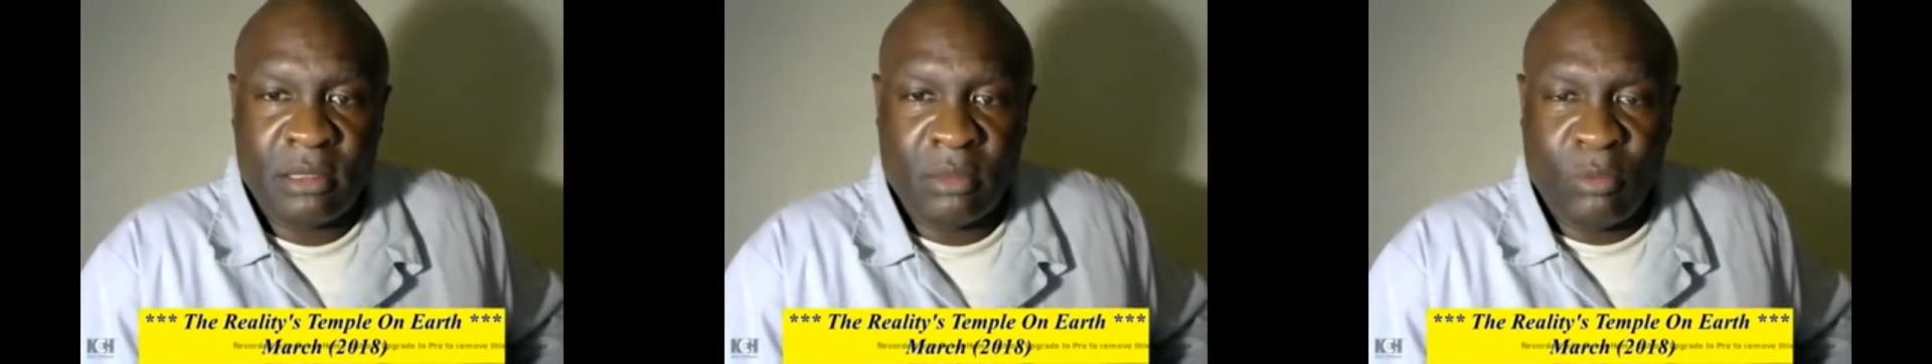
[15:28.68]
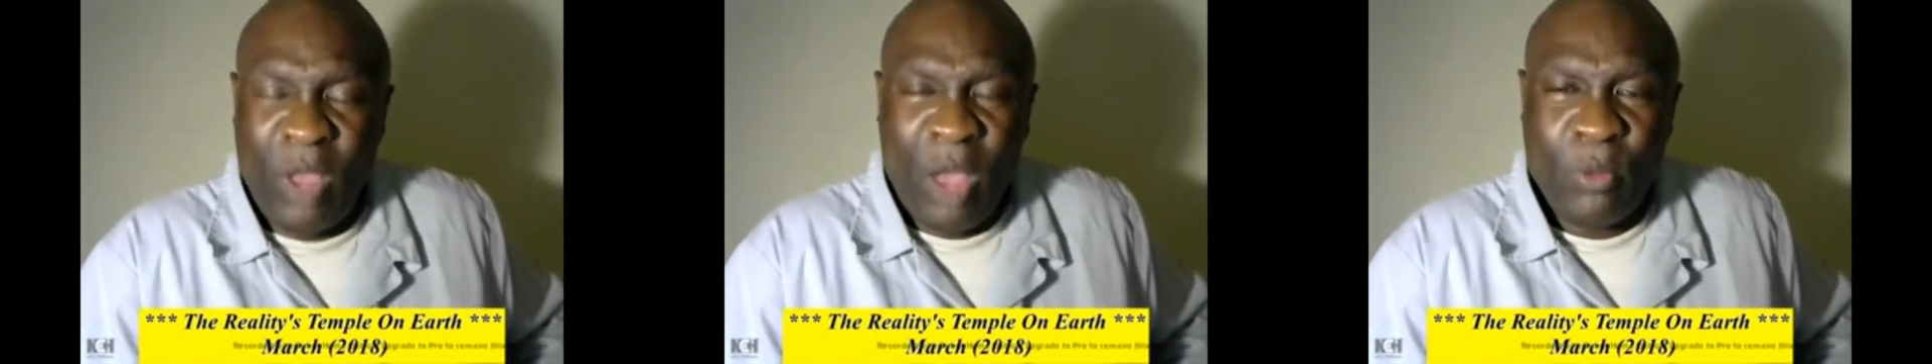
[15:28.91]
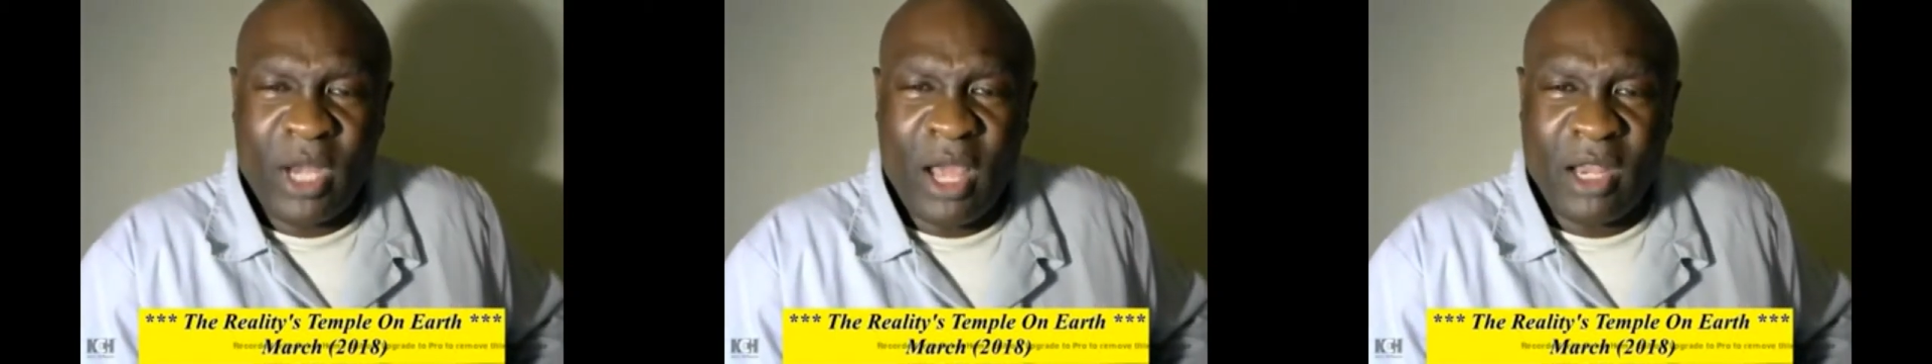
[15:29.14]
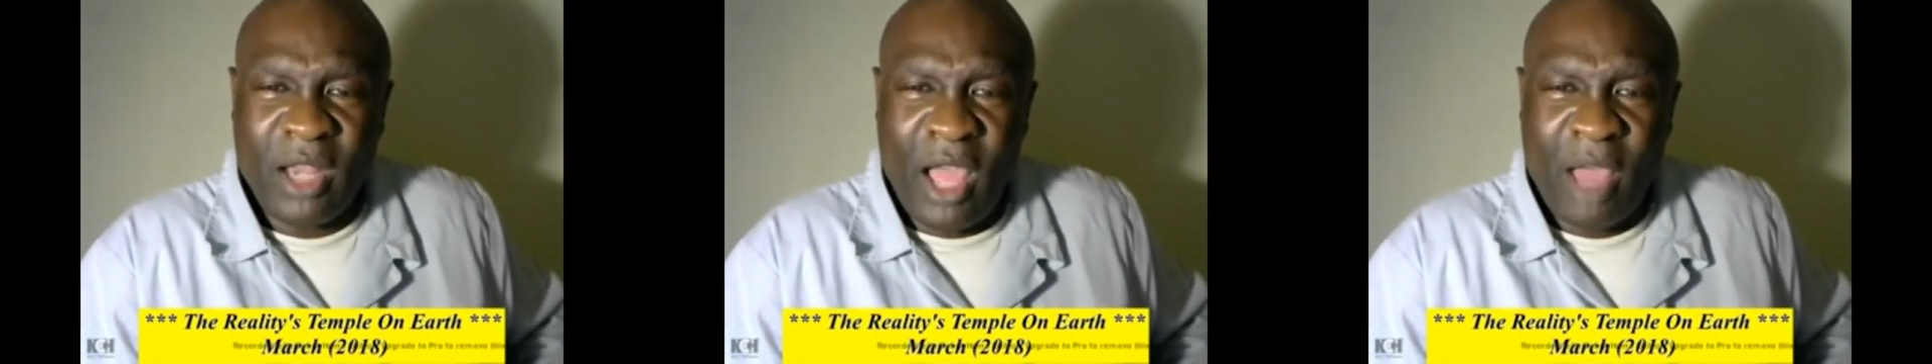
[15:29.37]
Why would
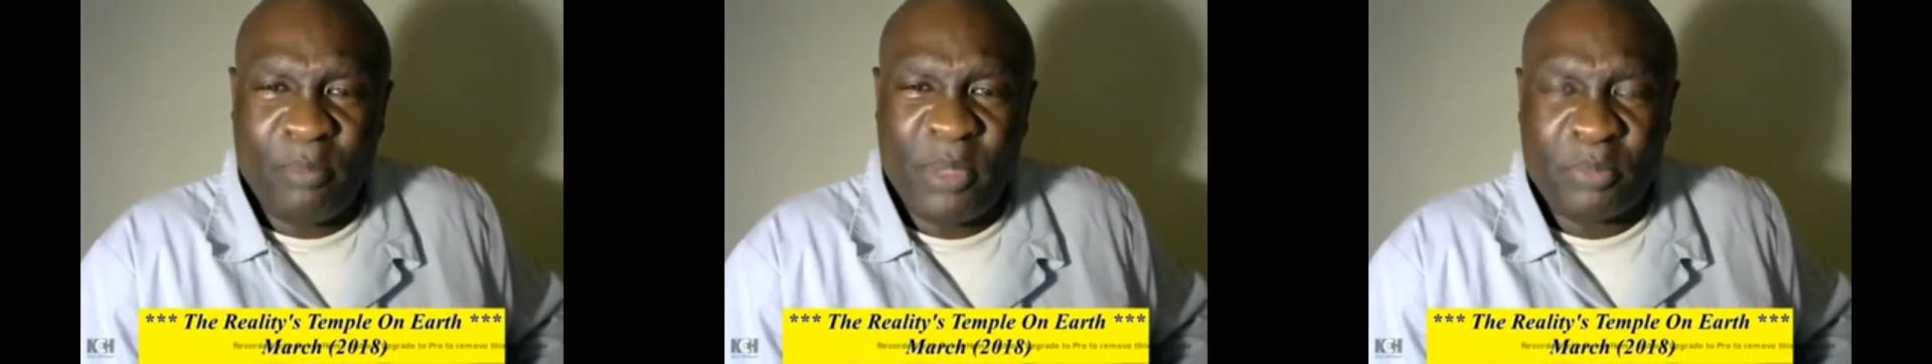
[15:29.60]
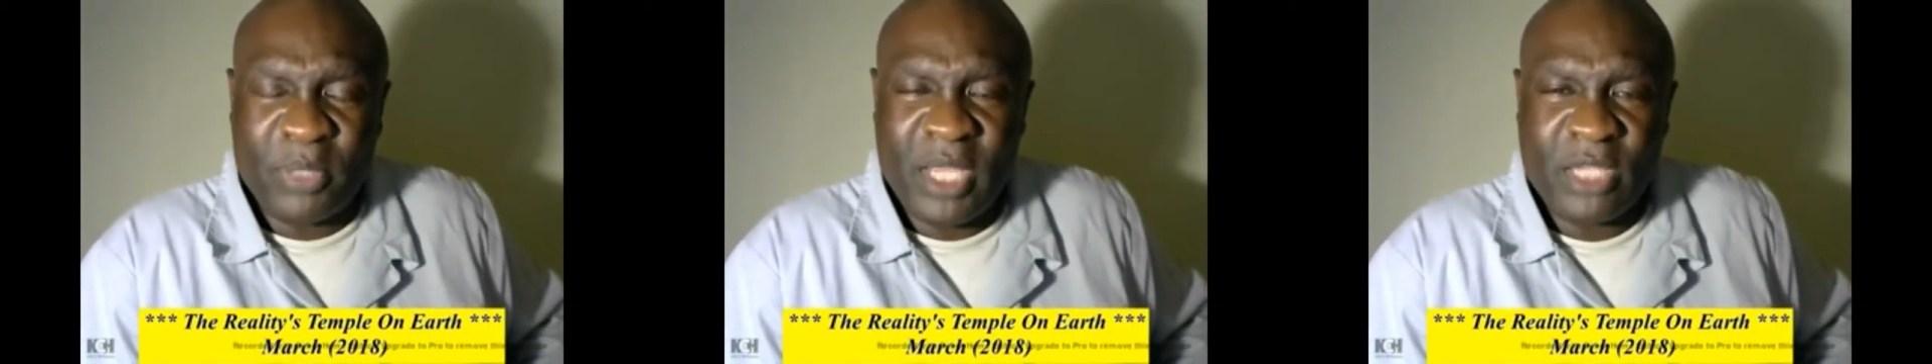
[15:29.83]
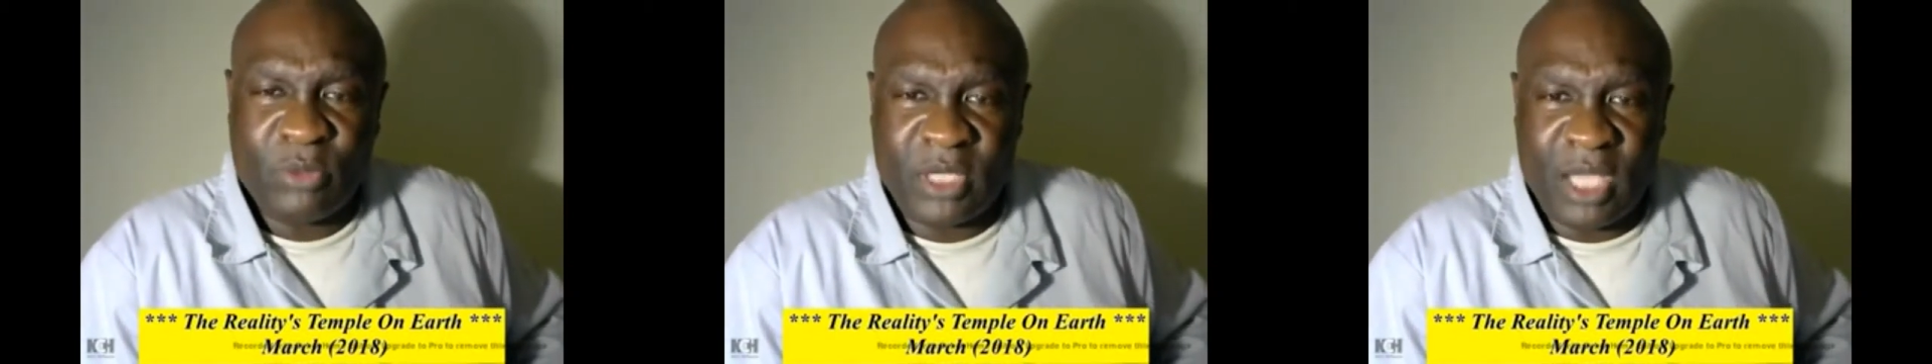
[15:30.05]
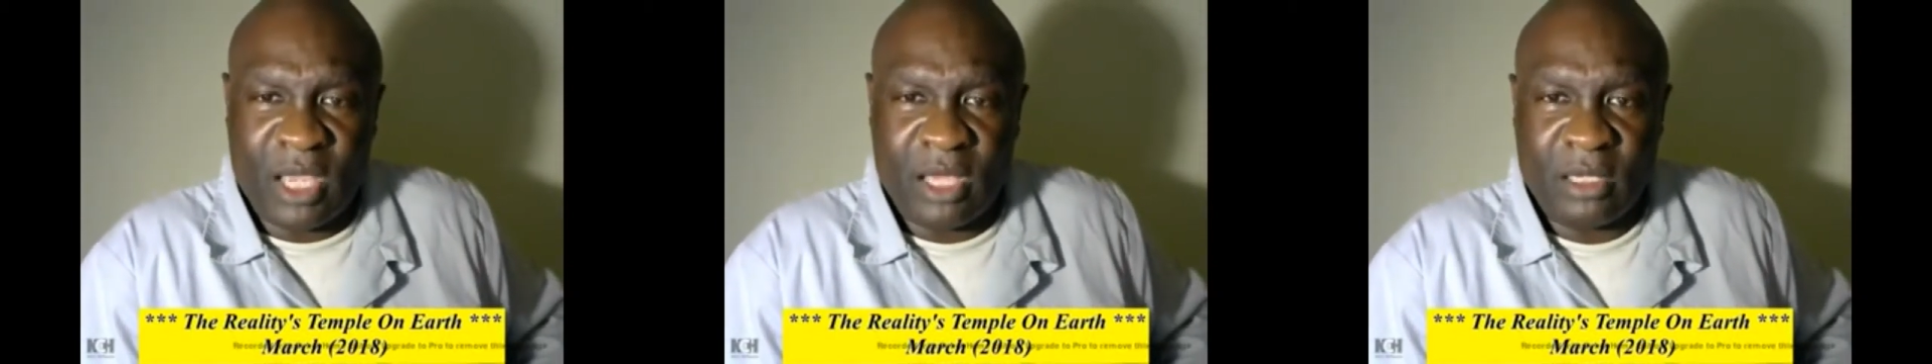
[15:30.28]
Allah be pleased with
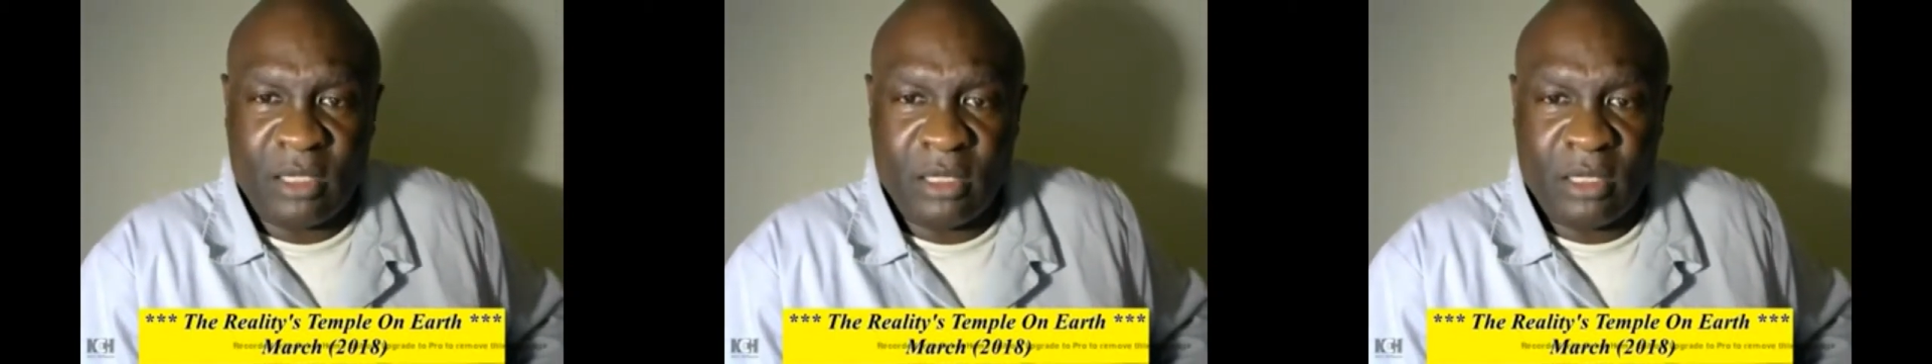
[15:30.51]
that?